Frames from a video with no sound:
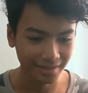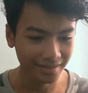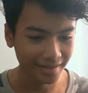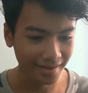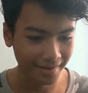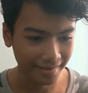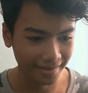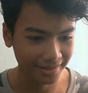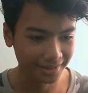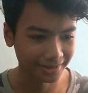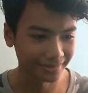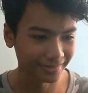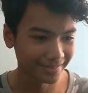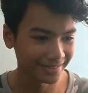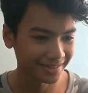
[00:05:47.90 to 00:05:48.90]
thing that I
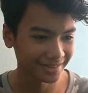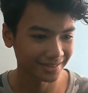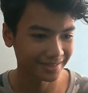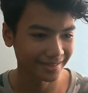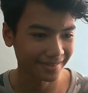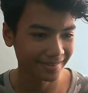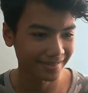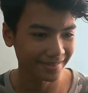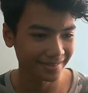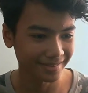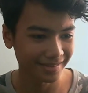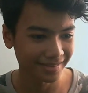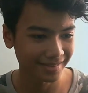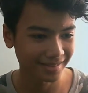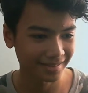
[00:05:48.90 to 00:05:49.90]
actually sharing
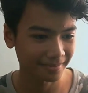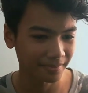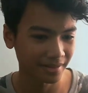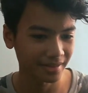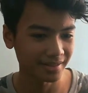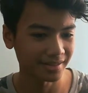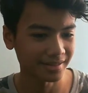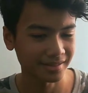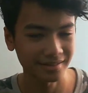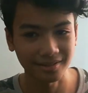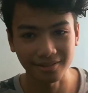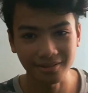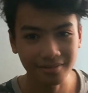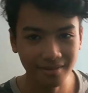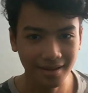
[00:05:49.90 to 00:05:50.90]
this place
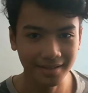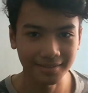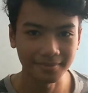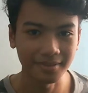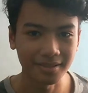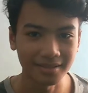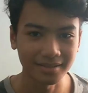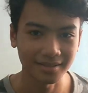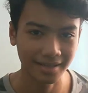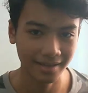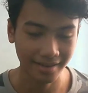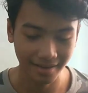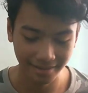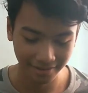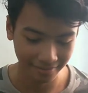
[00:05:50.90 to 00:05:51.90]
to you guys because I
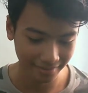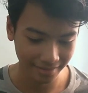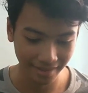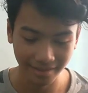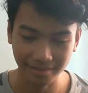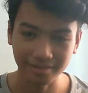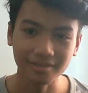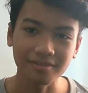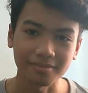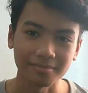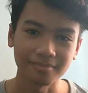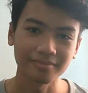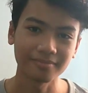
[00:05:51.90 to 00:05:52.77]
actually got a job.